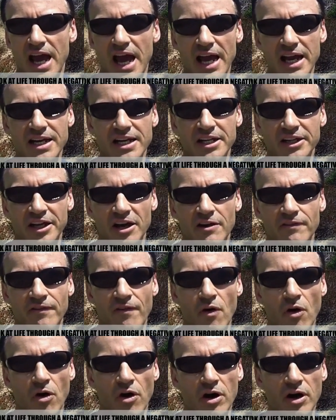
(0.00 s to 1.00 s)
and
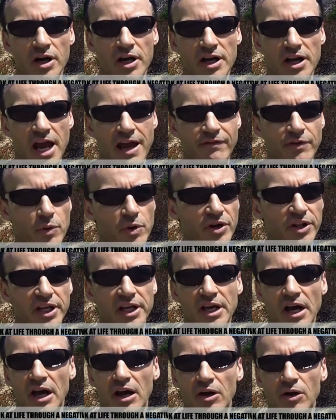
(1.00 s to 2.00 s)
therefore everywhere
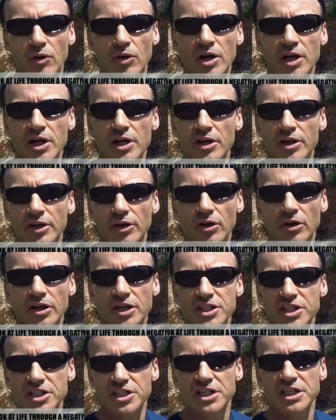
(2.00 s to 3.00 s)
they go they're going
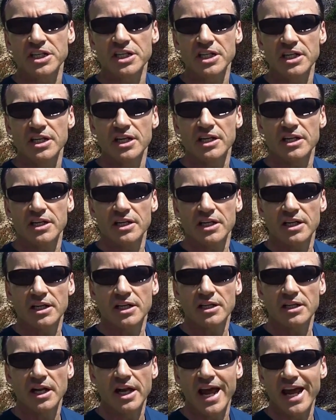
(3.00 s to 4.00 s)
to see
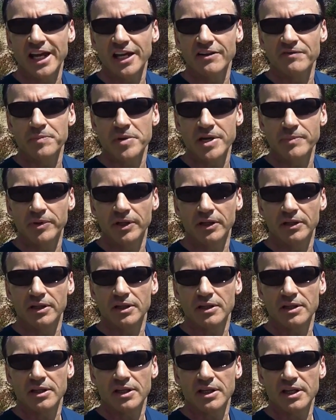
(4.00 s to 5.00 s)
the negative people
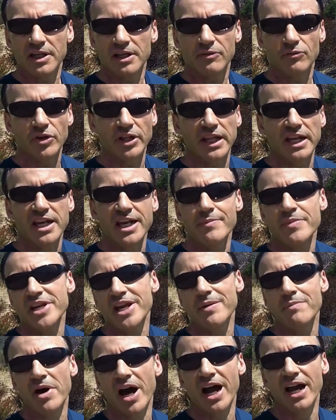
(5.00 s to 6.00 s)
with a
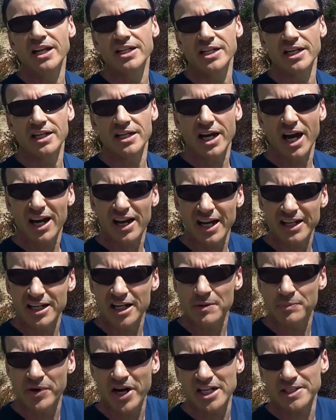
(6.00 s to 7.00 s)
limited mindset. Kind of like
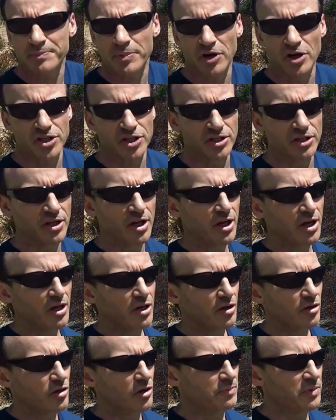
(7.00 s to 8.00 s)
the depressed person
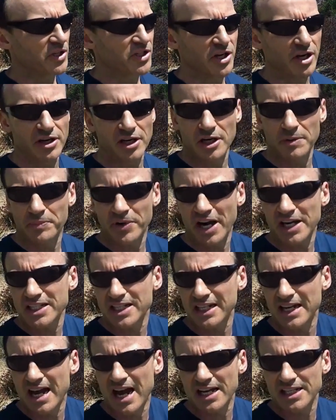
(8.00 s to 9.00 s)
who puts on the
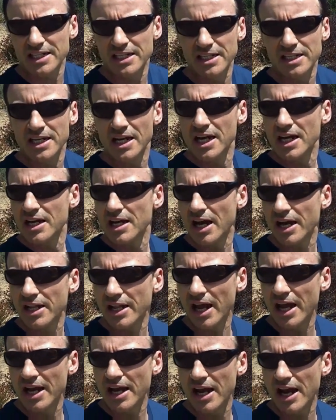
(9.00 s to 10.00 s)
depressed glasses
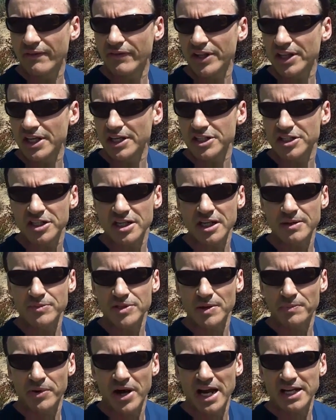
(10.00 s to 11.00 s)
and then everything
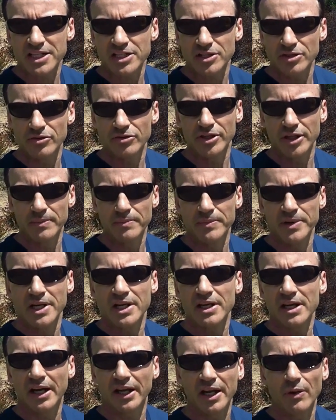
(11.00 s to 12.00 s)
seems depressed to them,
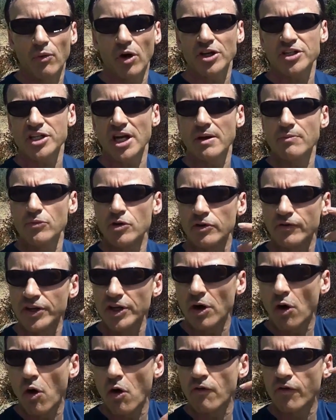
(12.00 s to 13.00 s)
and they watch that
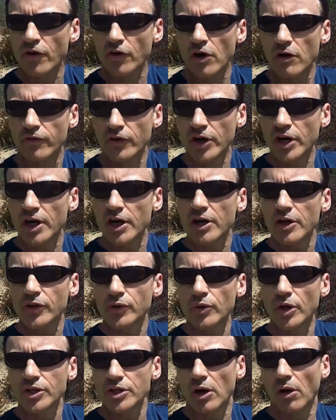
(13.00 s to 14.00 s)
movie over and over
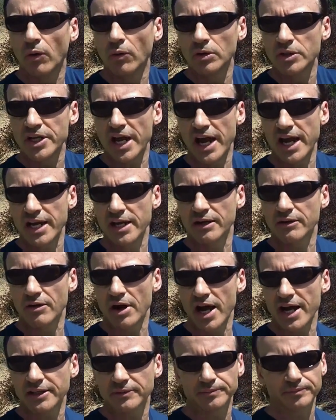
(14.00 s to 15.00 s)
throughout the whole day,
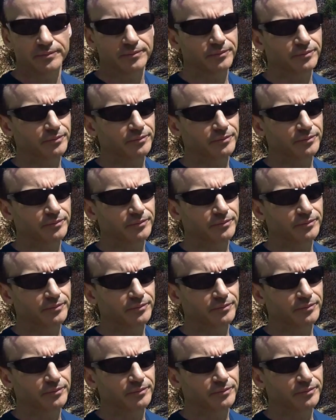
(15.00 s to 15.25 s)
right?